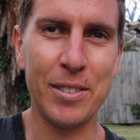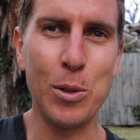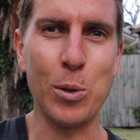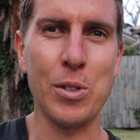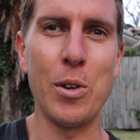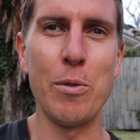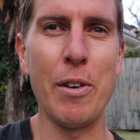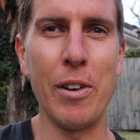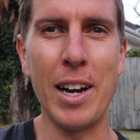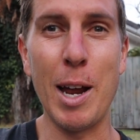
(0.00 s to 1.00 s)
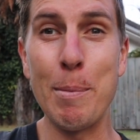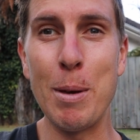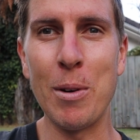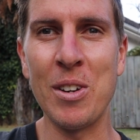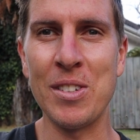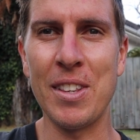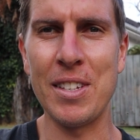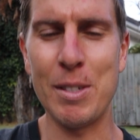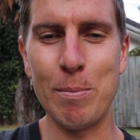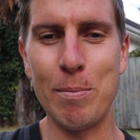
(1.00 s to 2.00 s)
also very lumpy because of
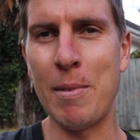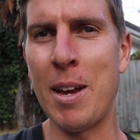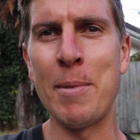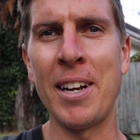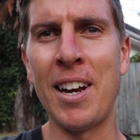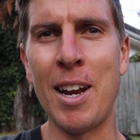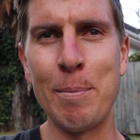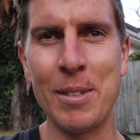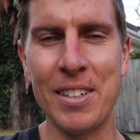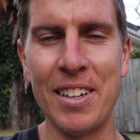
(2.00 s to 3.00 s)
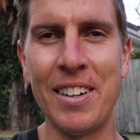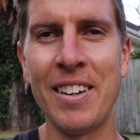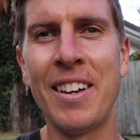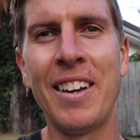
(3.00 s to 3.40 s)
these man-made lumps. And